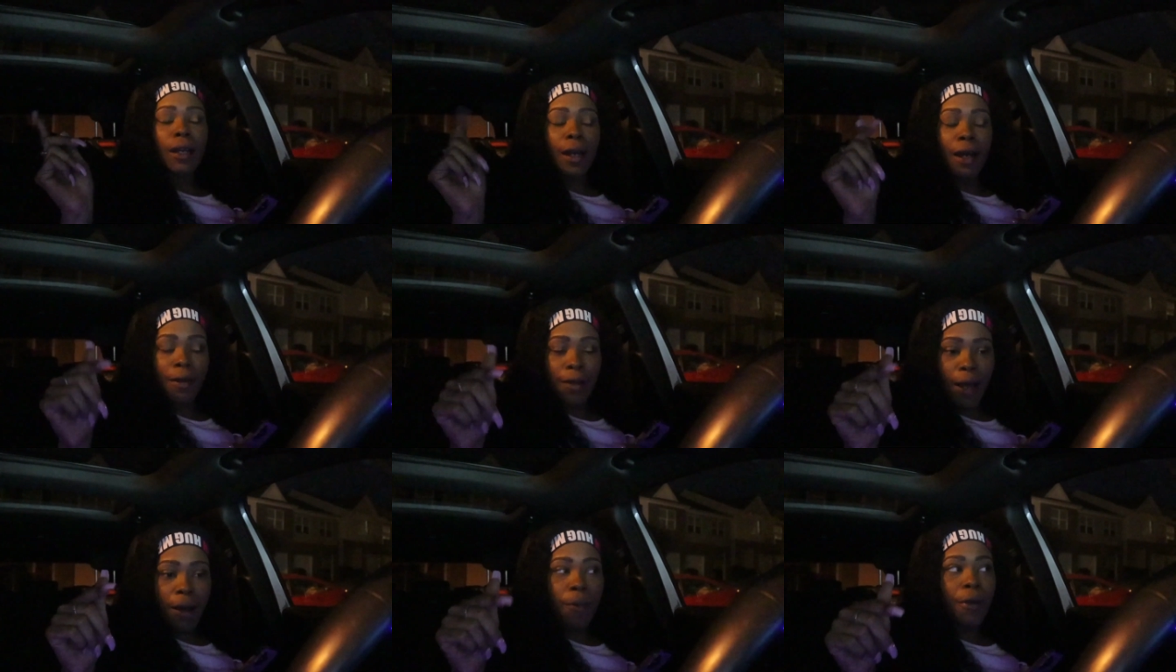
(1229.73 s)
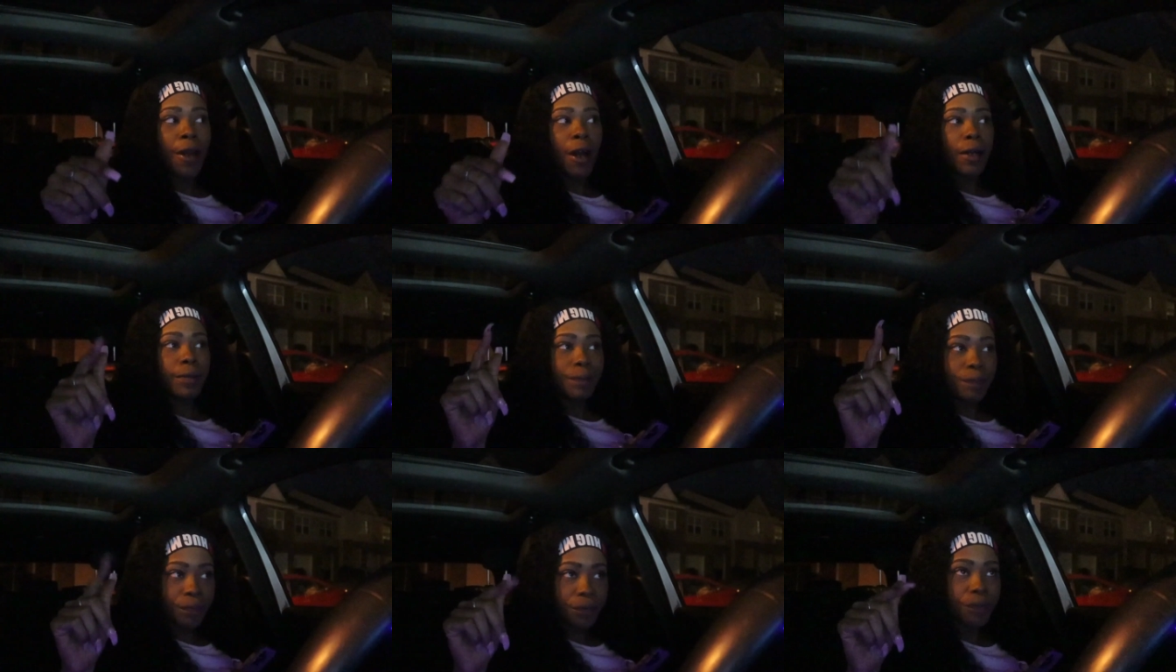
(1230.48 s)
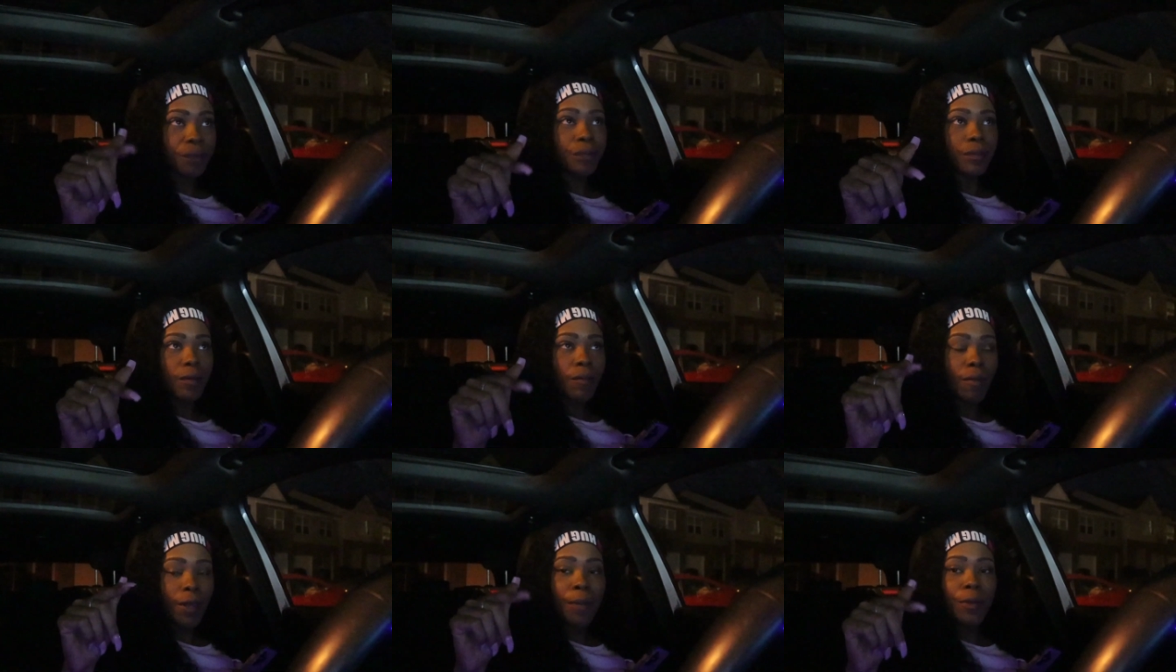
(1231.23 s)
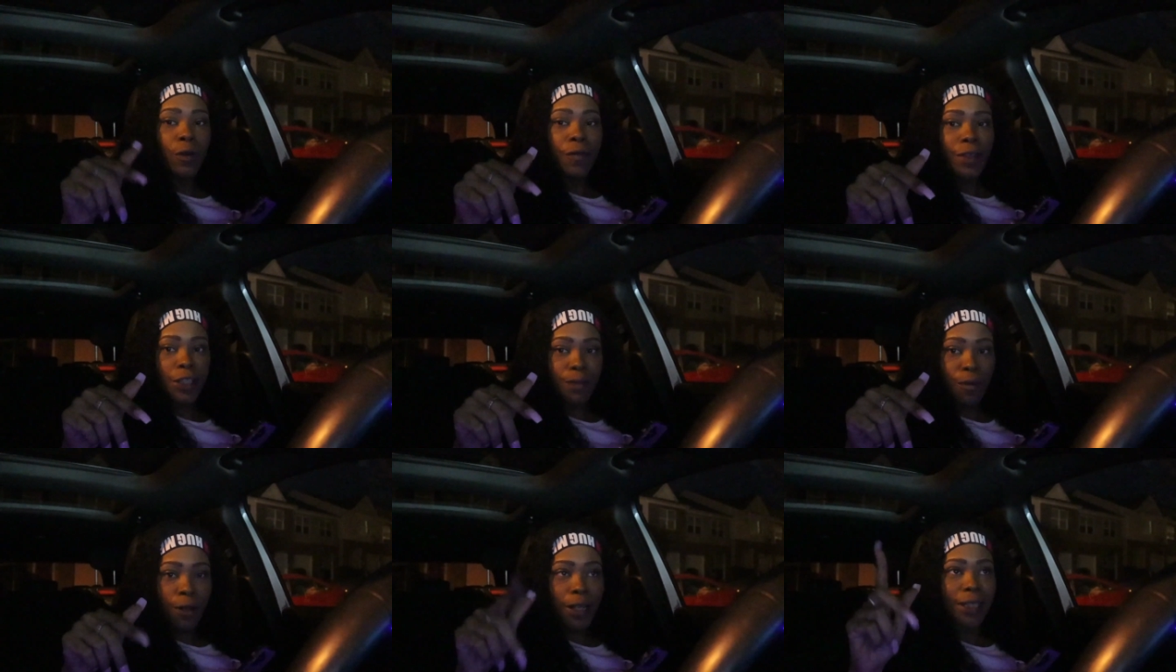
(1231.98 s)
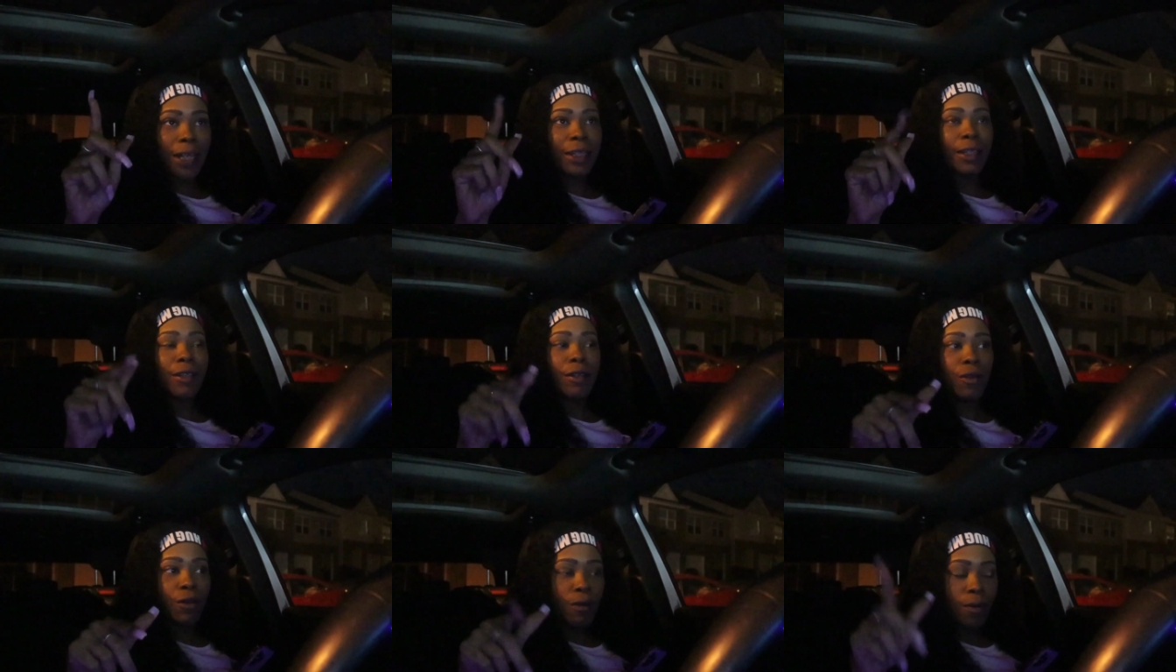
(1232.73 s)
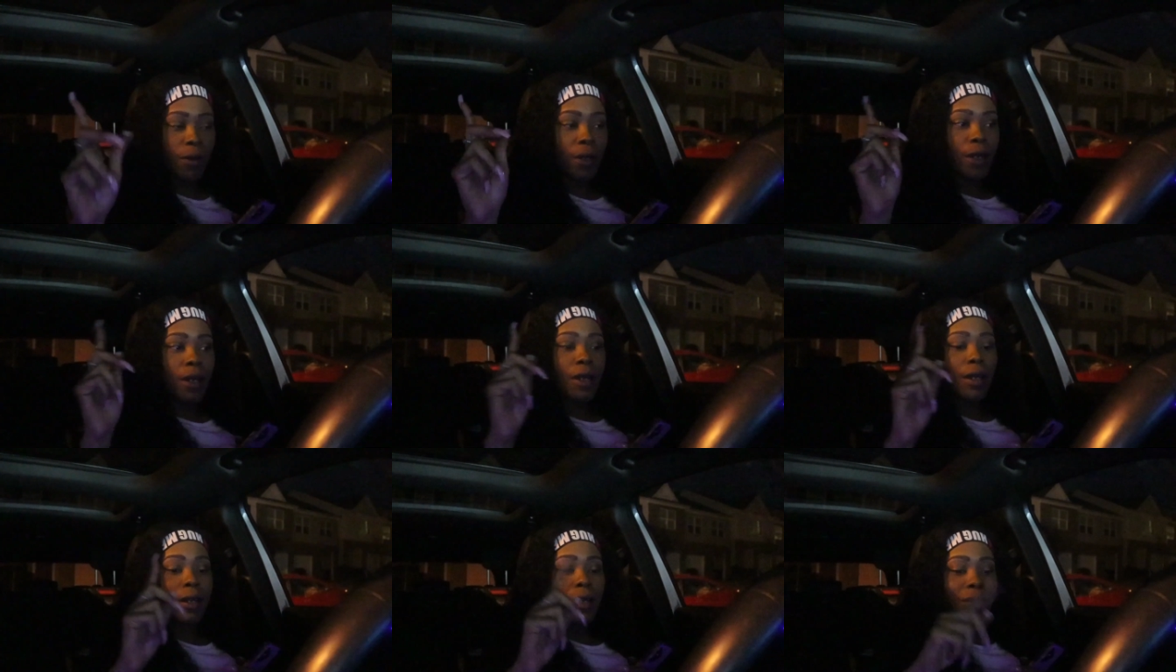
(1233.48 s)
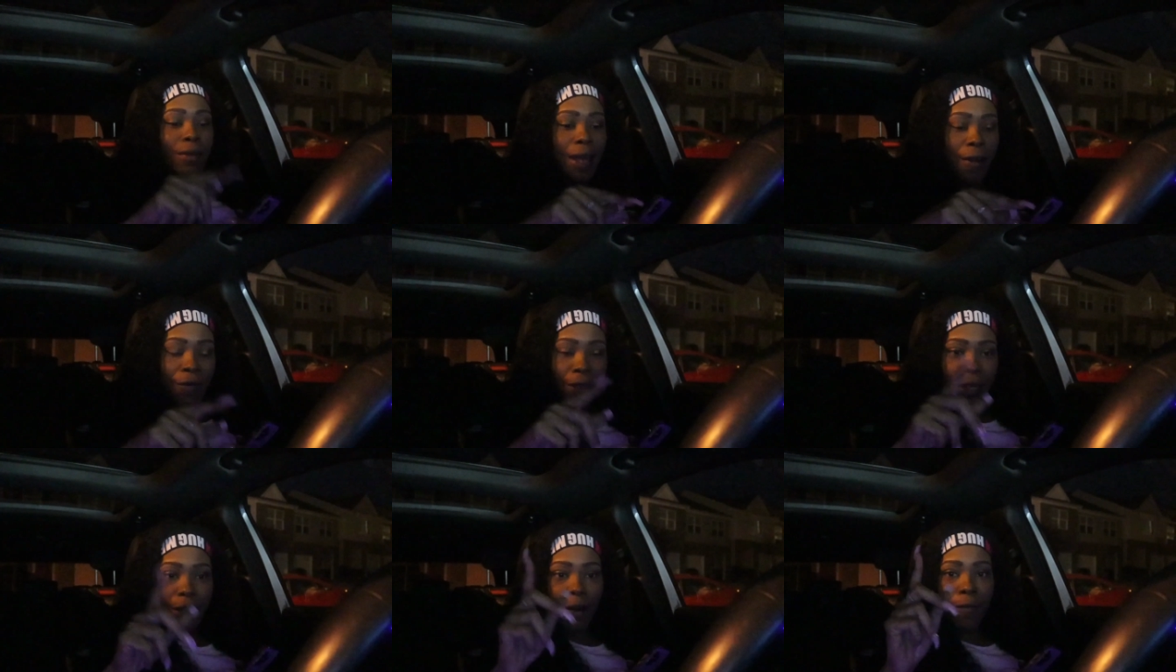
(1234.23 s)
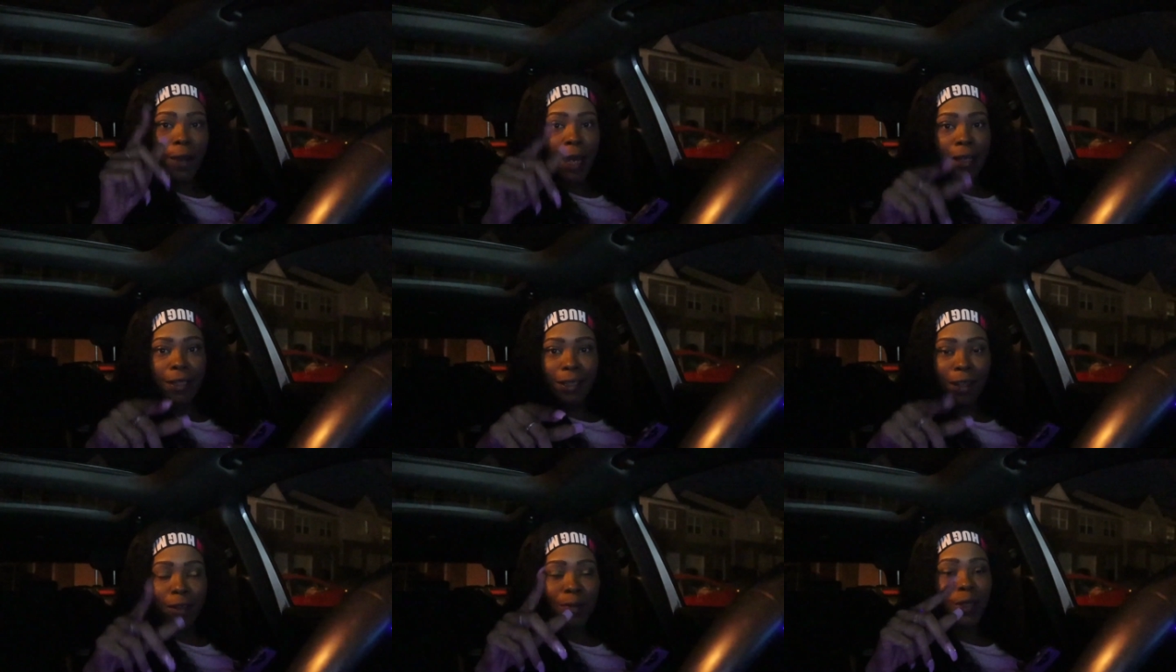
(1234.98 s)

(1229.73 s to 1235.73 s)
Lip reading: I'm gonna do a vision board because I need to do that video for A-Sub.